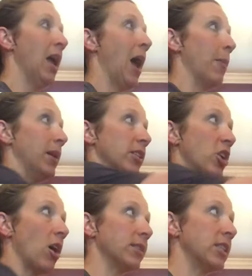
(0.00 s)
I'm going to
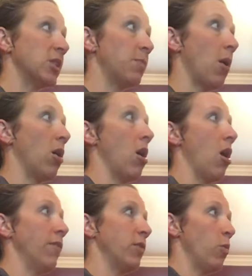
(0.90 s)
toss this ball
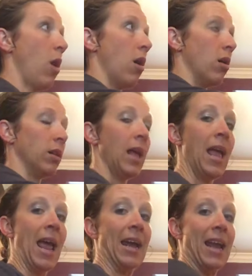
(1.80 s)
off the wall,
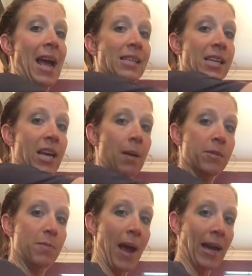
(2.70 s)
and as it
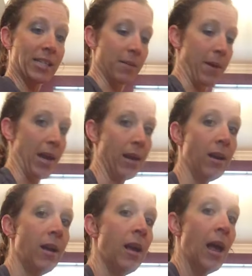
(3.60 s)
comes back to me,
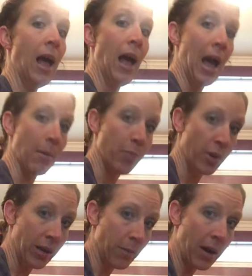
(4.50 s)
I'm
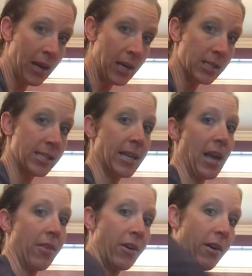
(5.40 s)
putting my hands
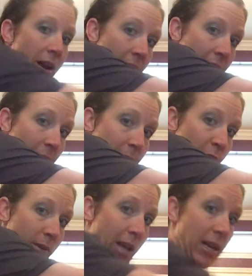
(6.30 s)
together and I'm
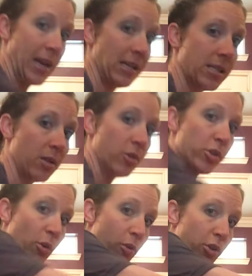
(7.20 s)
doing that nice little
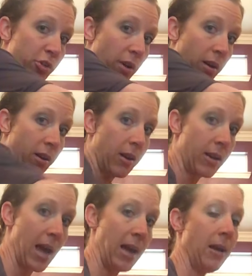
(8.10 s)
shoulder shrug,
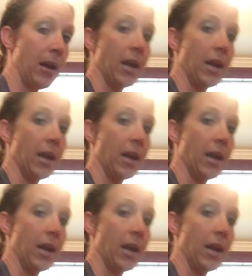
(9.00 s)
okay?